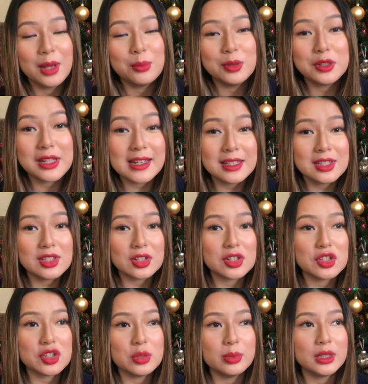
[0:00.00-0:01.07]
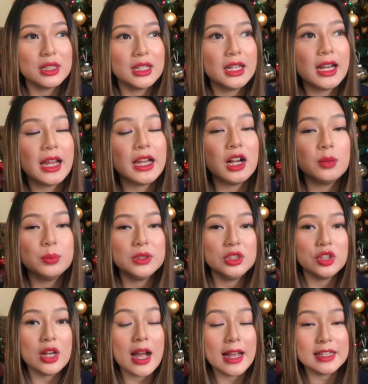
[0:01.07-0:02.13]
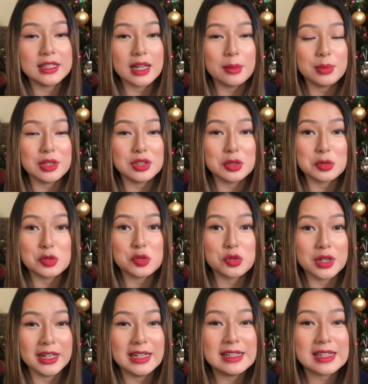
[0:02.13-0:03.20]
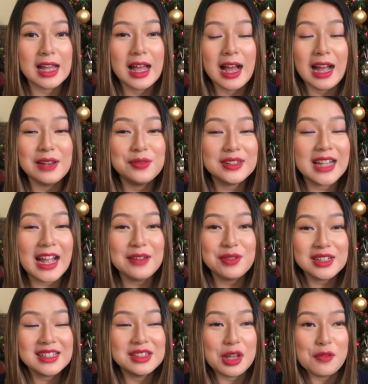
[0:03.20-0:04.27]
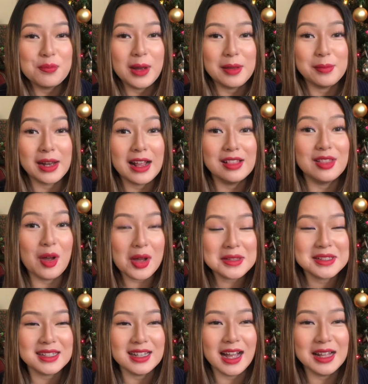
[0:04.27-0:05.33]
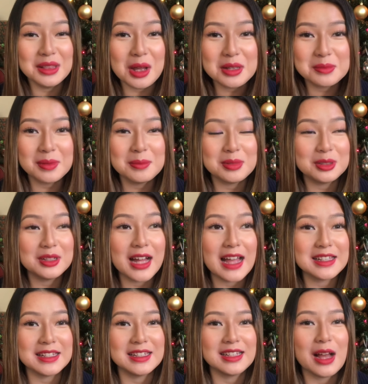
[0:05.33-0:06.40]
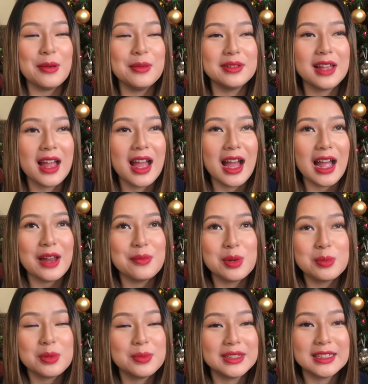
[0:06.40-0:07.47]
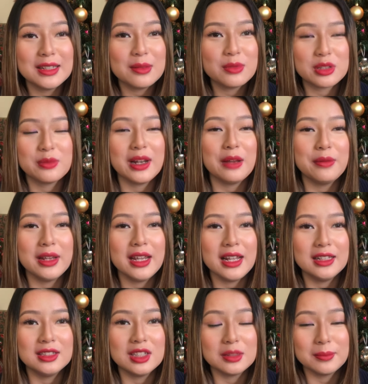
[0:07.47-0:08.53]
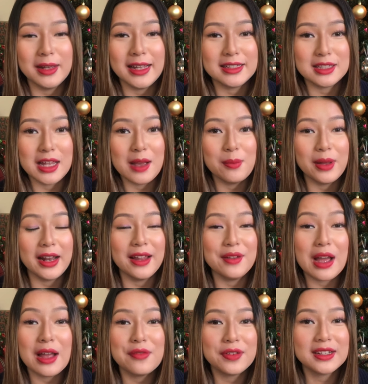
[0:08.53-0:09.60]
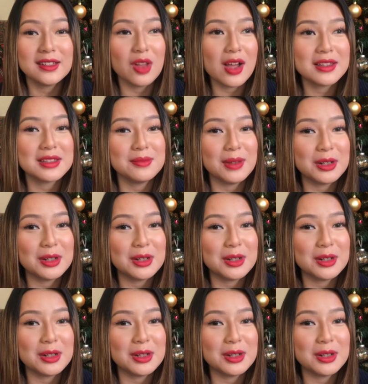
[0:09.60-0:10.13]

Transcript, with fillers: Blue glasses are super good at helping your eyes not be so strained. I, fr I freaking love mine, but I lost it. I lost my blue glasses. I, w I remember bringing them to when I went and took my exam, but I, I freaking lost them.